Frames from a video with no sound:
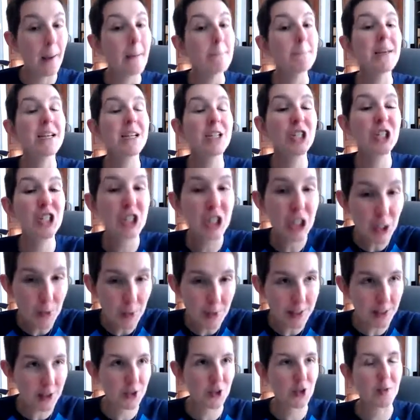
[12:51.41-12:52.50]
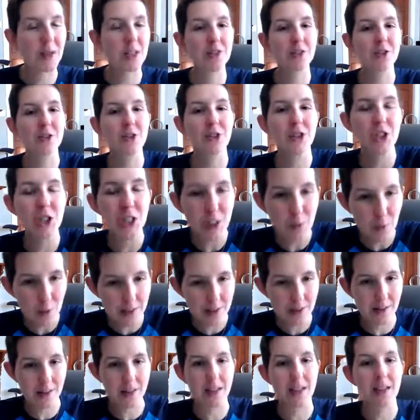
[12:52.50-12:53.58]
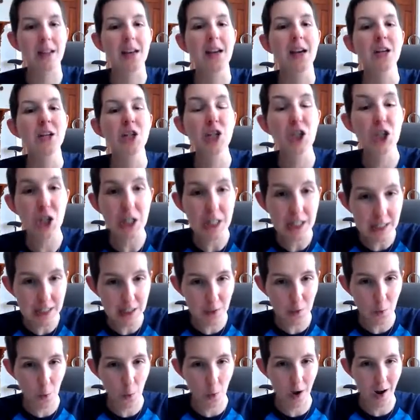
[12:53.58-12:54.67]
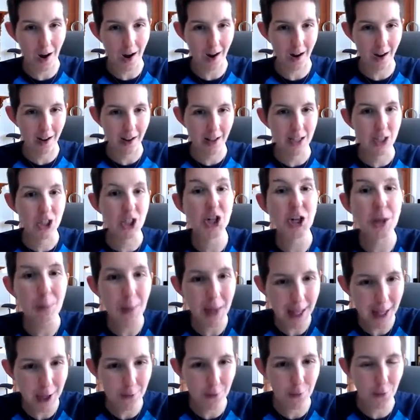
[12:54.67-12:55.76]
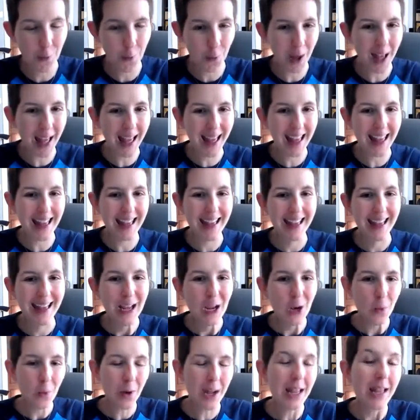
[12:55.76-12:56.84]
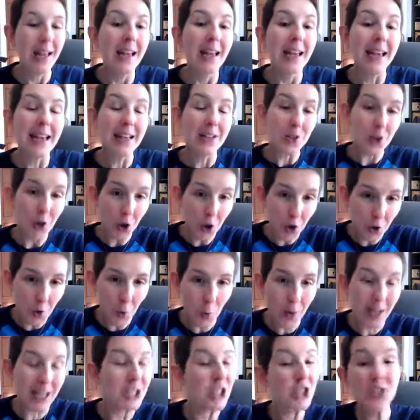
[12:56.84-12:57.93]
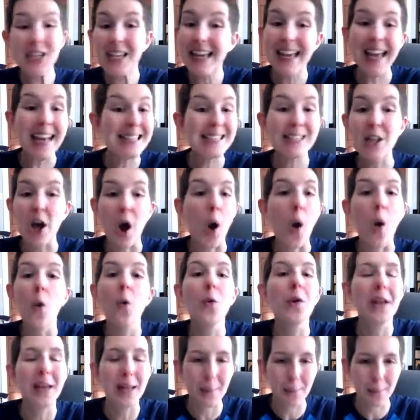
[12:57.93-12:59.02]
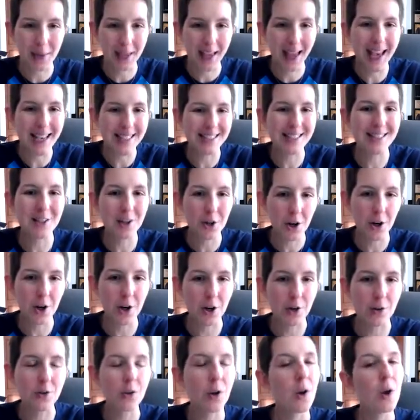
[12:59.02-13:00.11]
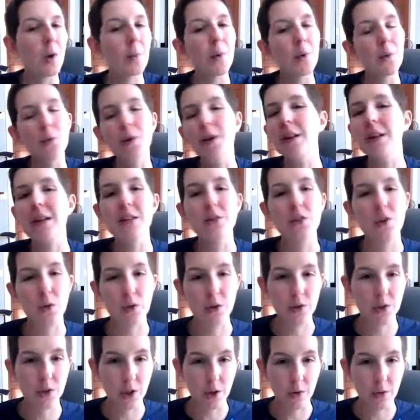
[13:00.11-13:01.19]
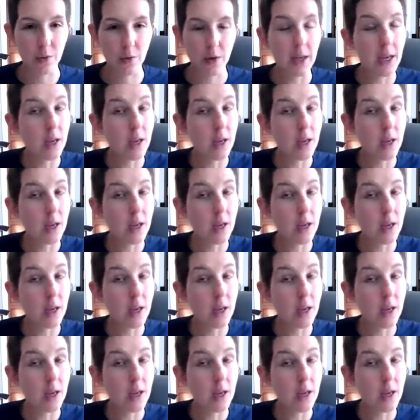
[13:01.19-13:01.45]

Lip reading: Because she was instrumental. She was the lead. She did the work. She paved the way, right? It's her win. She gets to own it because it's hers, but really it's yours too.